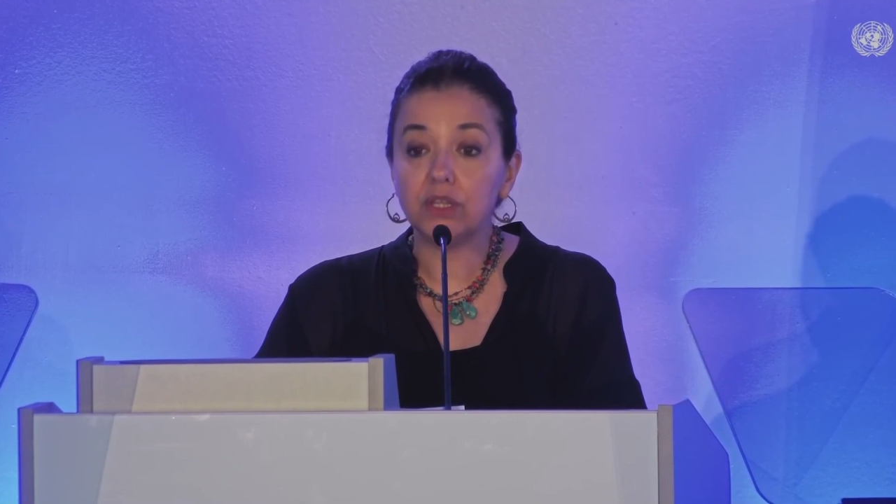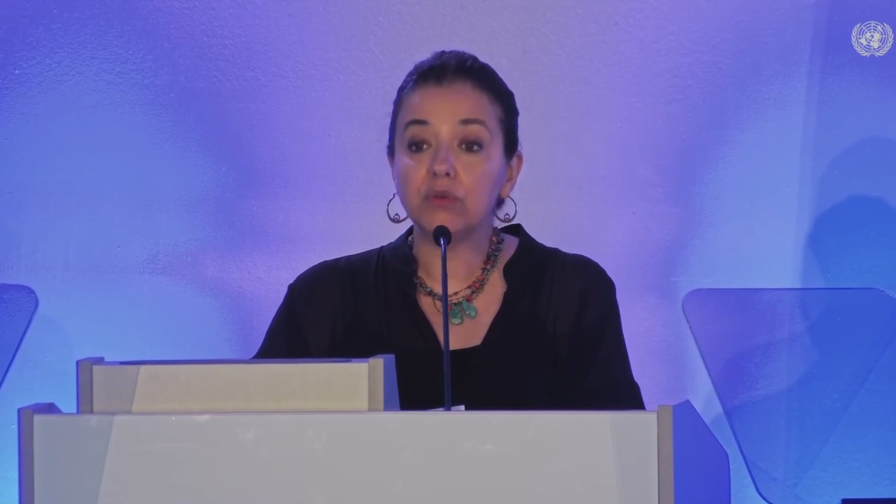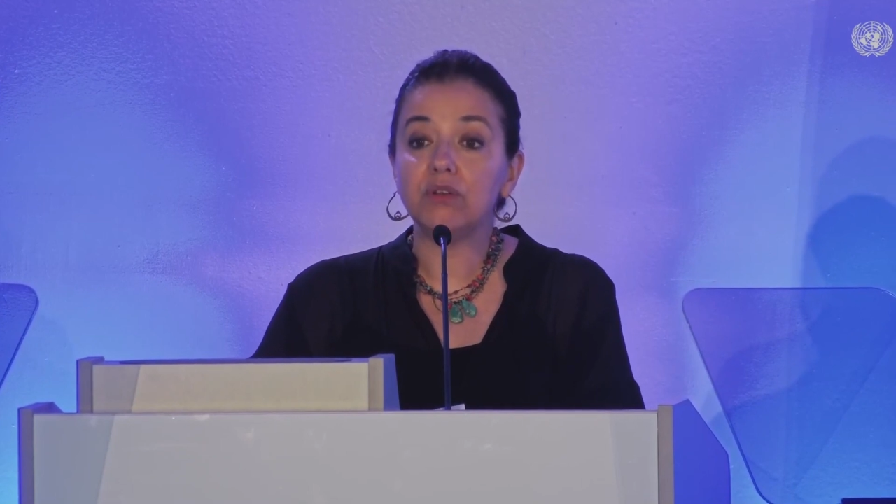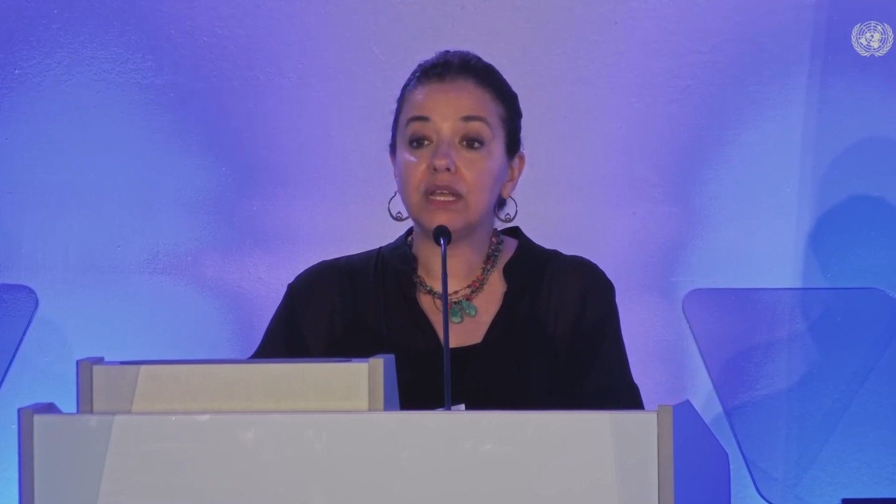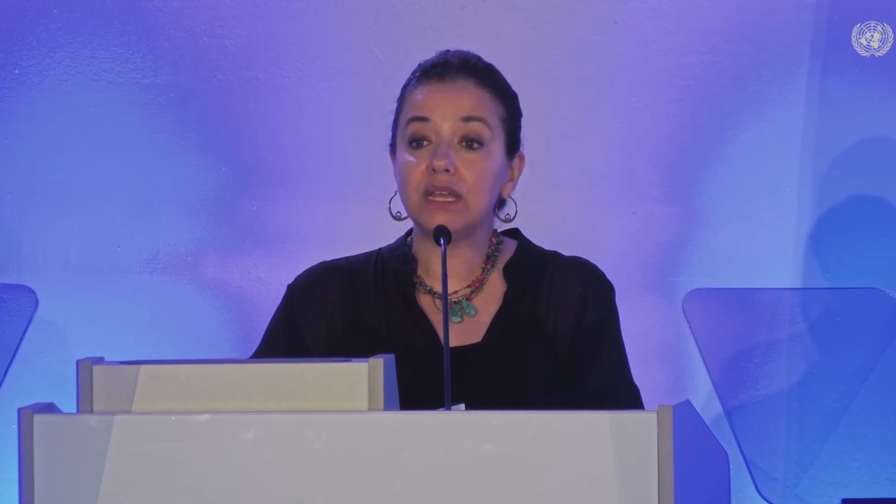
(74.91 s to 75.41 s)
the
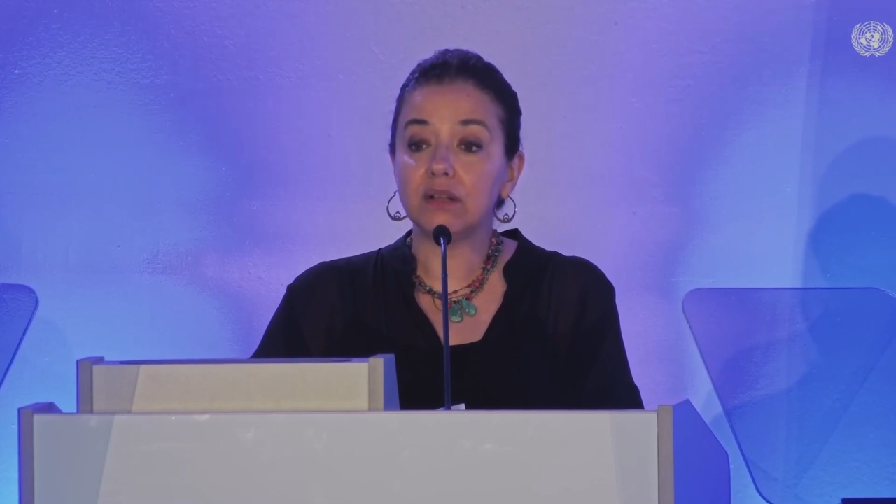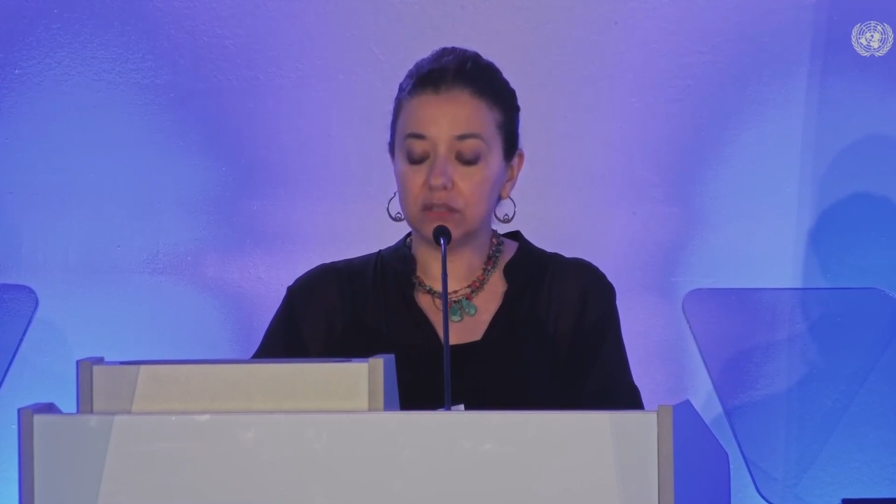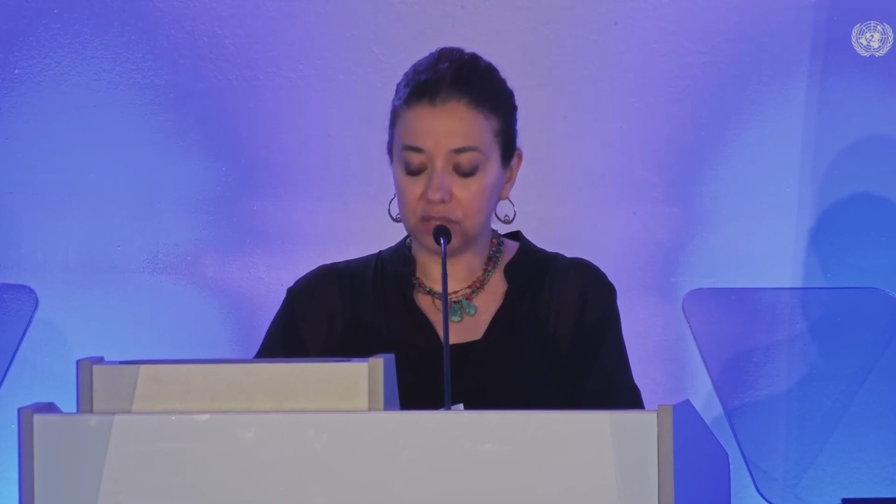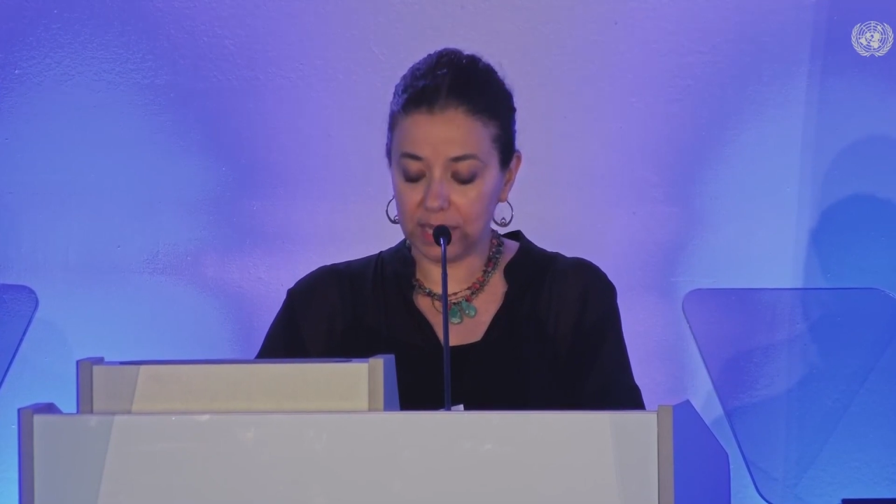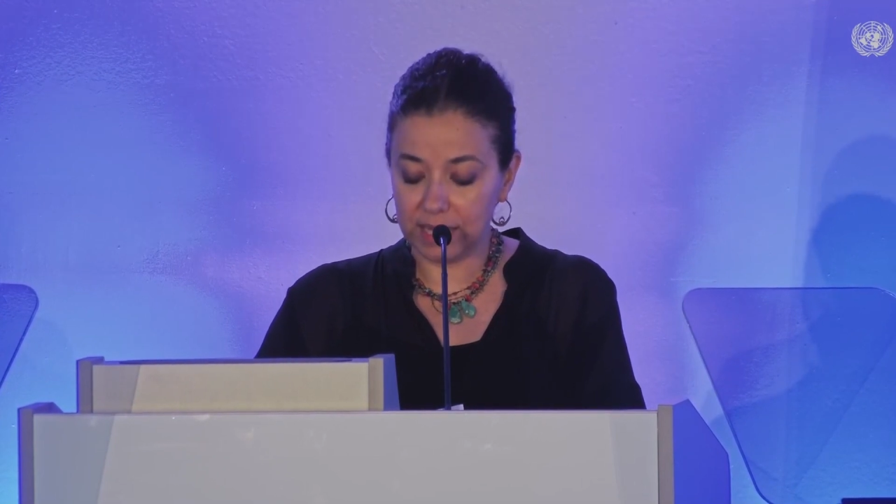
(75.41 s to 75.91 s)
unique
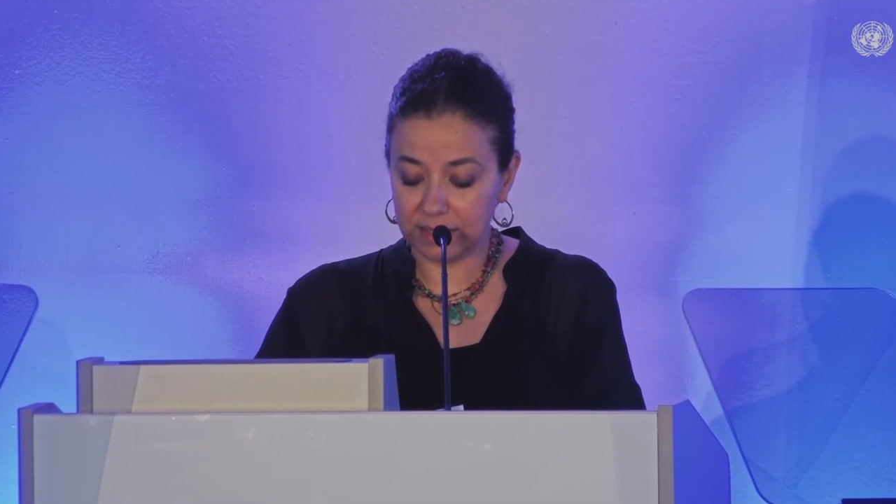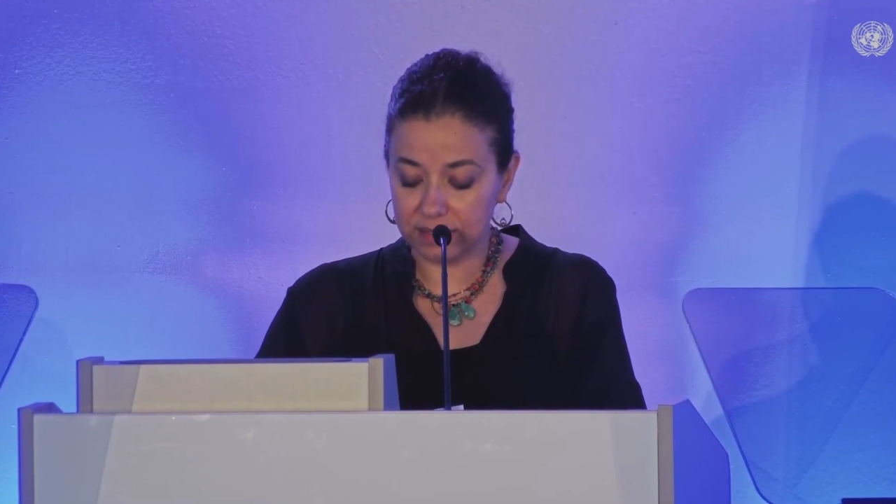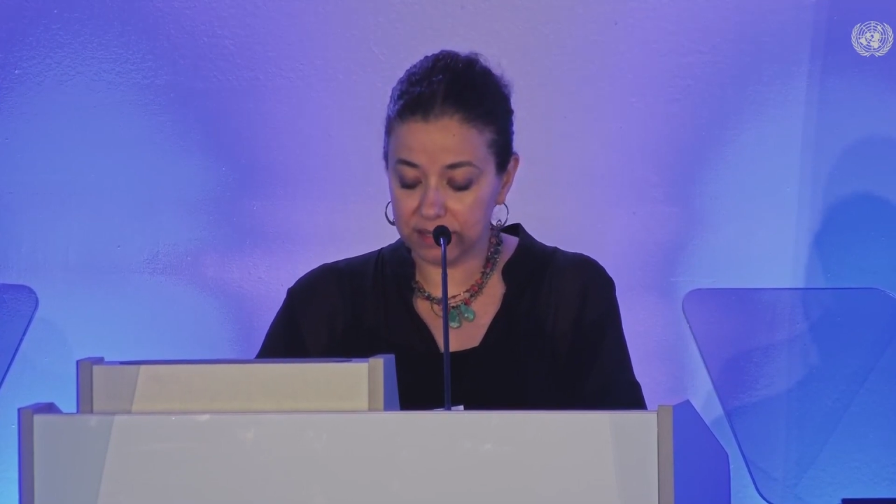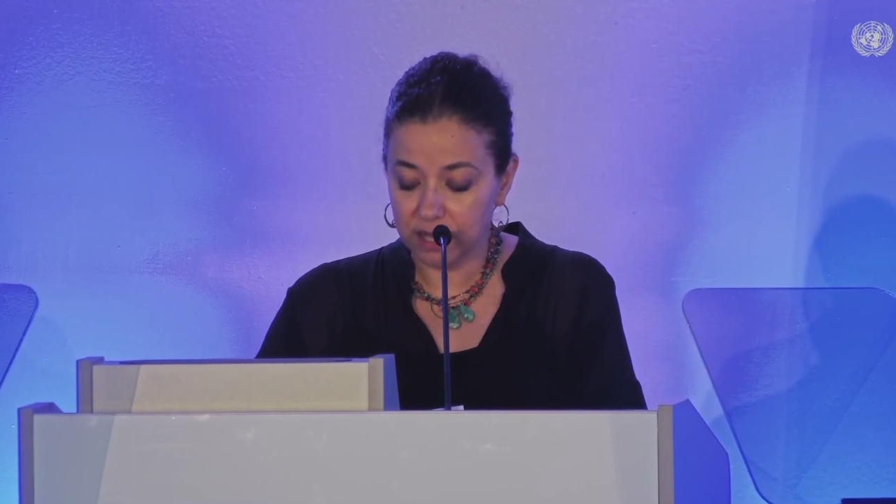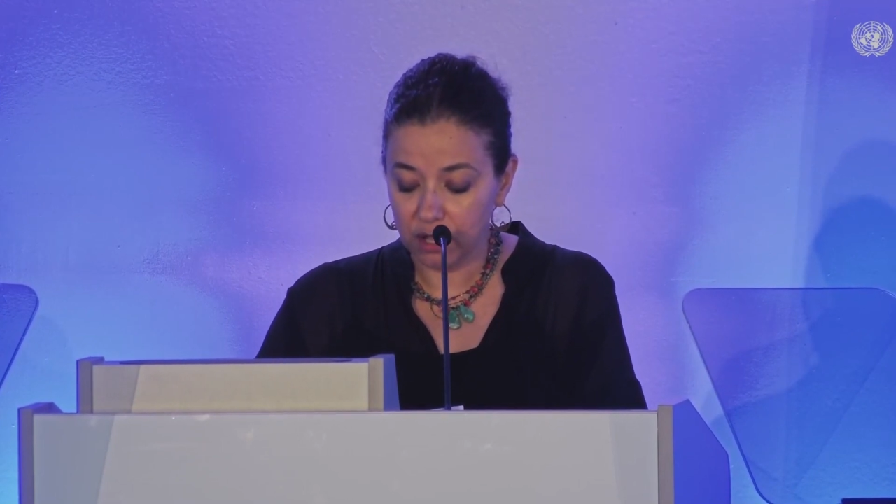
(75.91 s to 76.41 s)

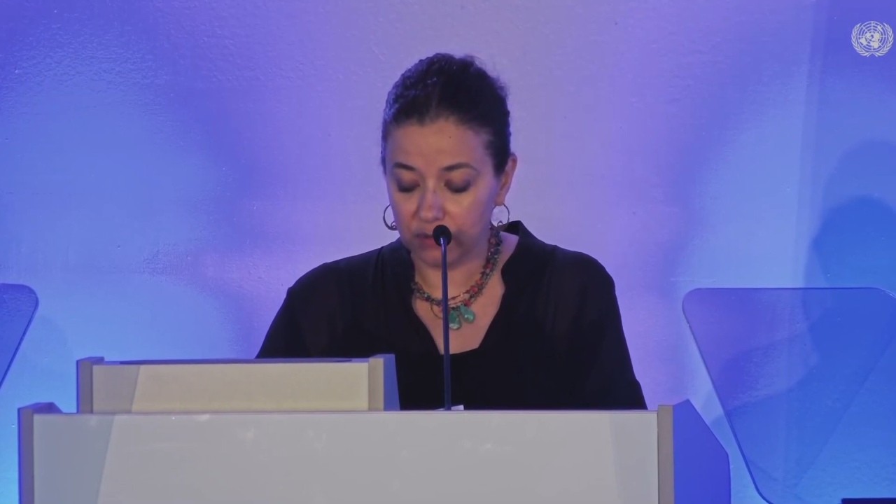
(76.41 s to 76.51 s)
context